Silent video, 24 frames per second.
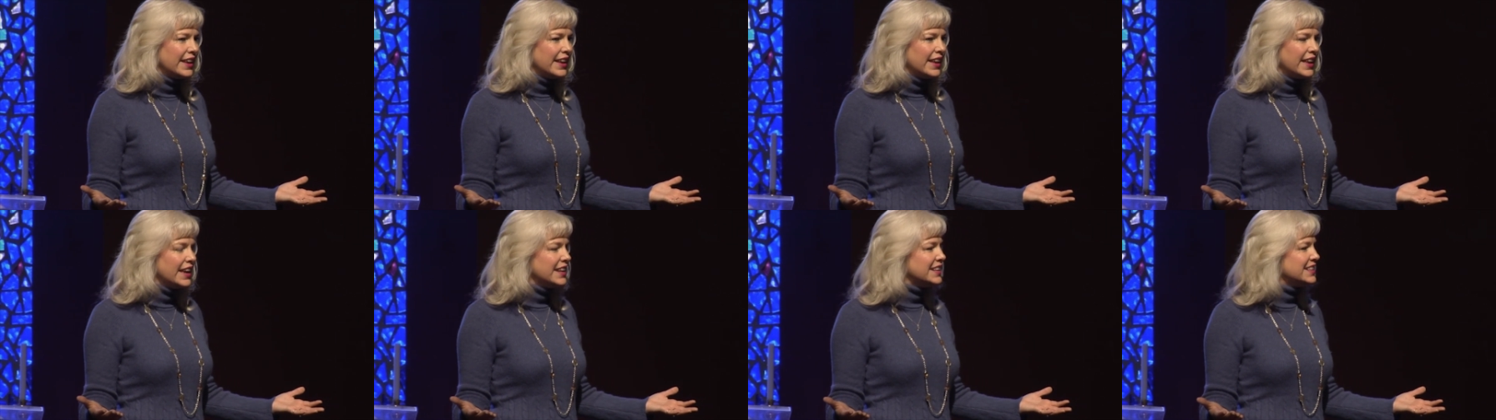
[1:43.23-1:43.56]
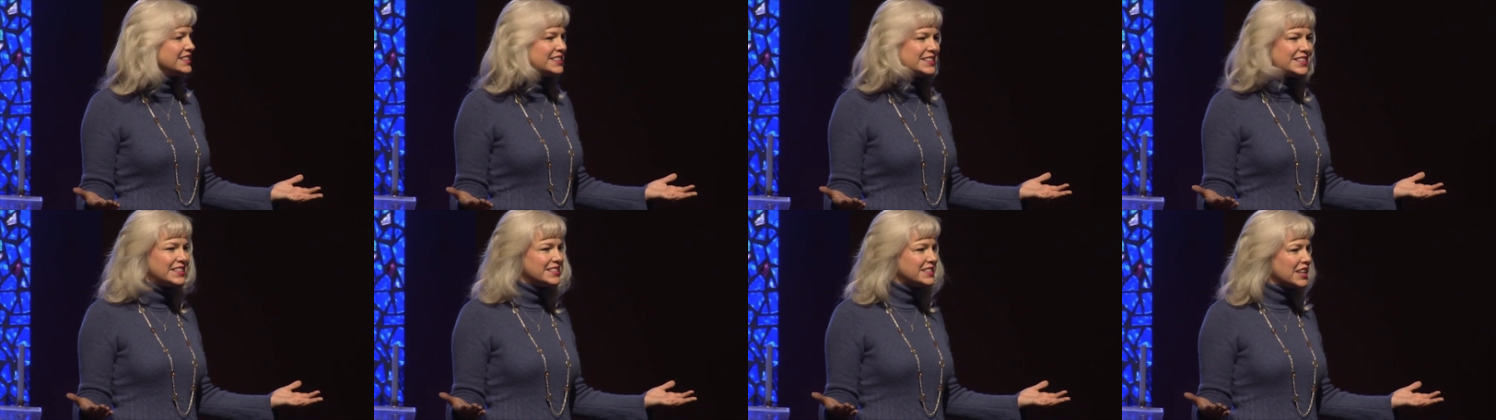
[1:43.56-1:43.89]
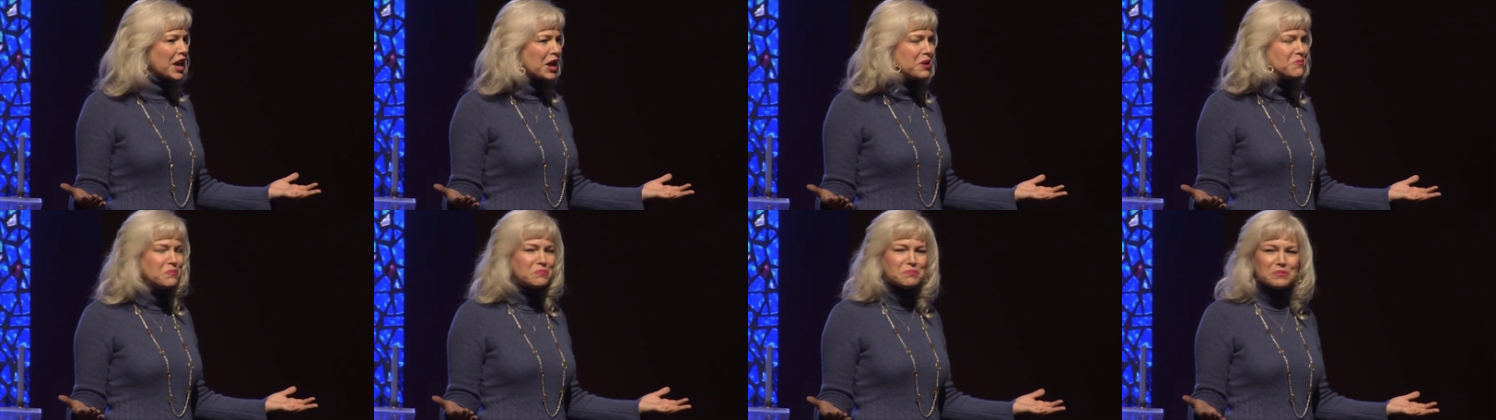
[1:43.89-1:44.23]
And it's the
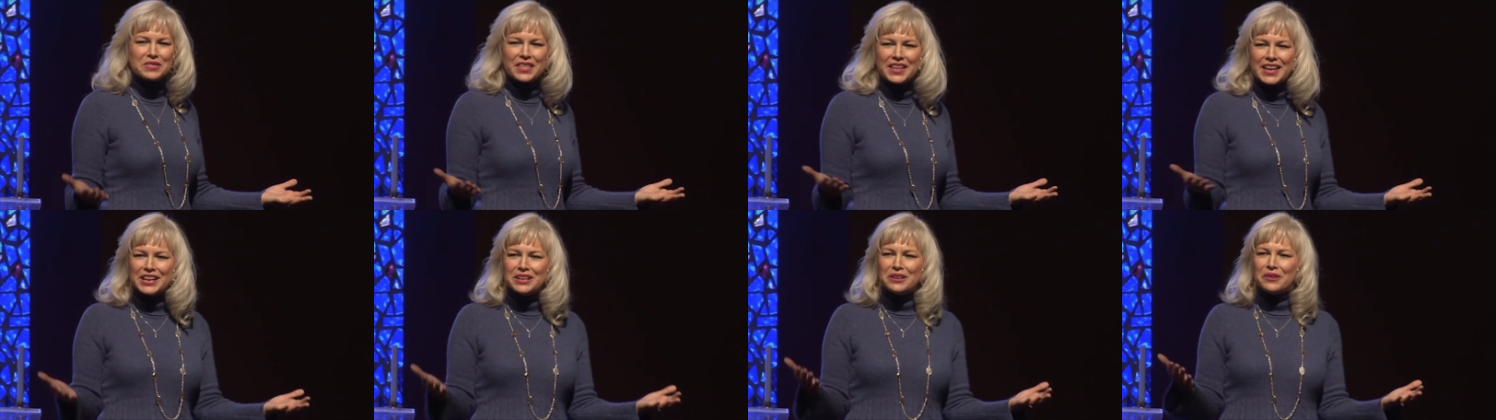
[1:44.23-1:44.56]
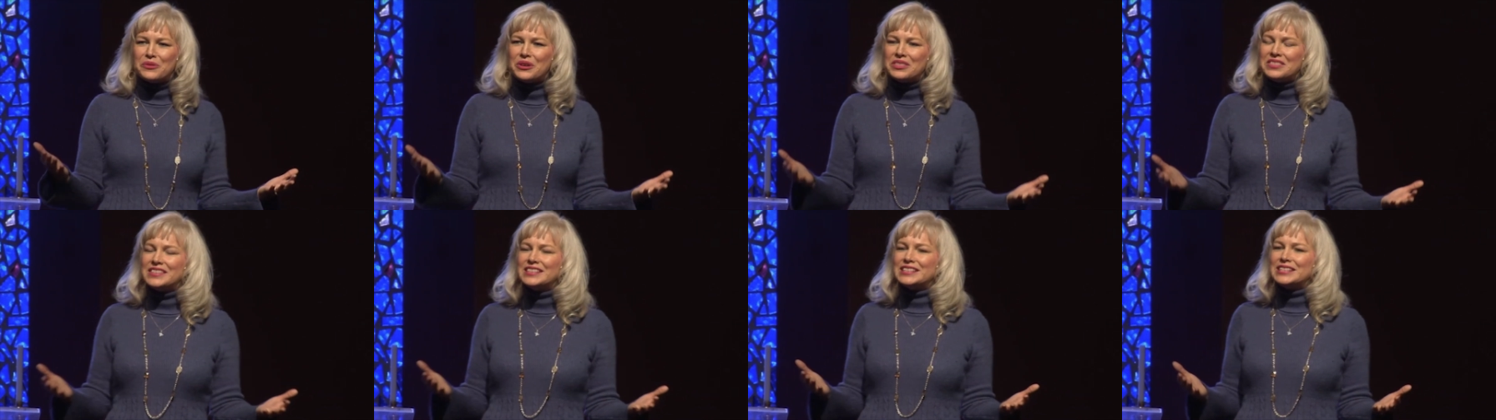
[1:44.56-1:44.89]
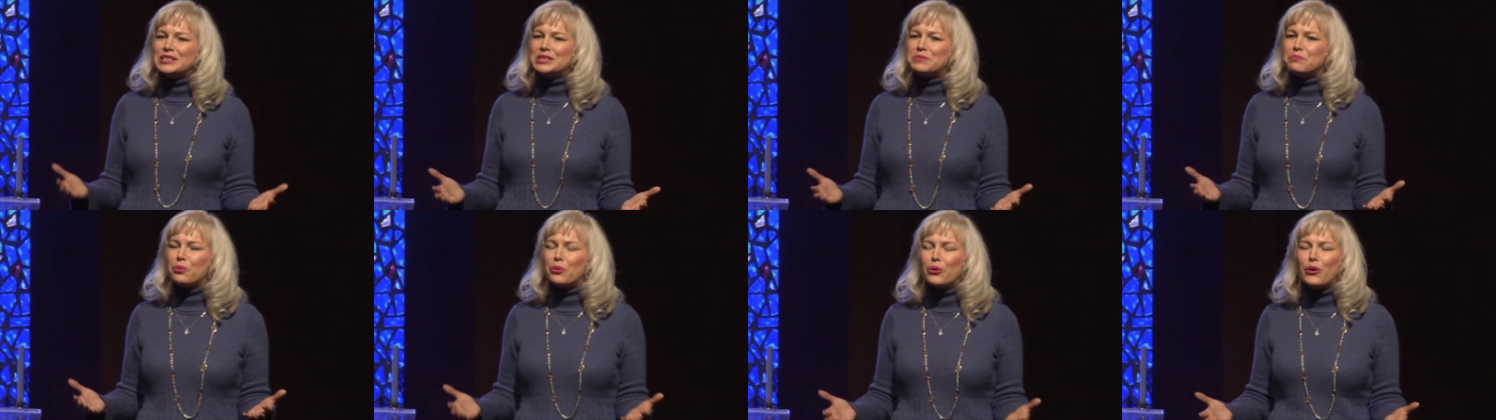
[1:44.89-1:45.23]
same thing with
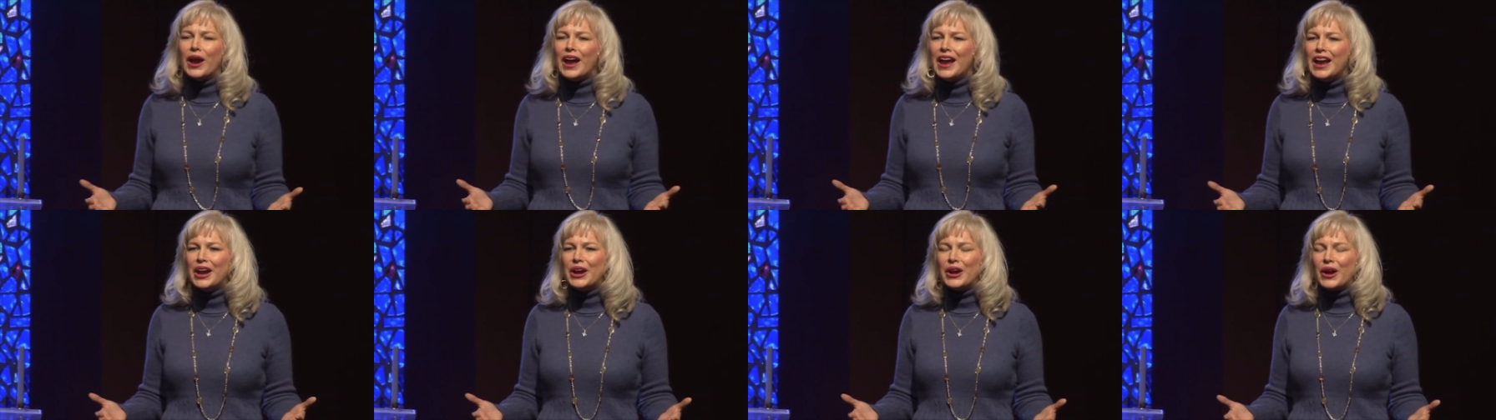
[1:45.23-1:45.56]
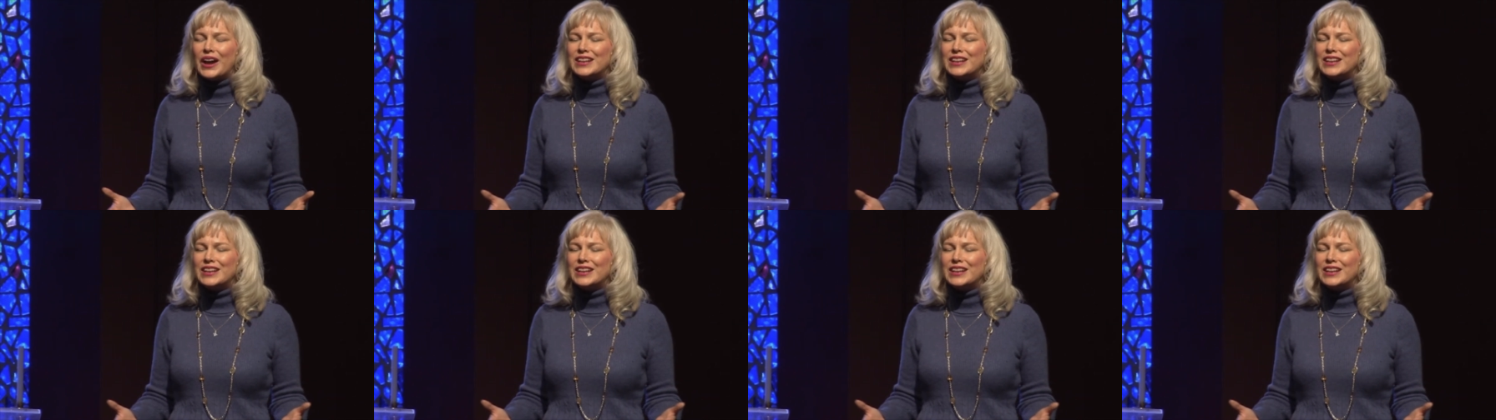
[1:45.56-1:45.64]
this prayer.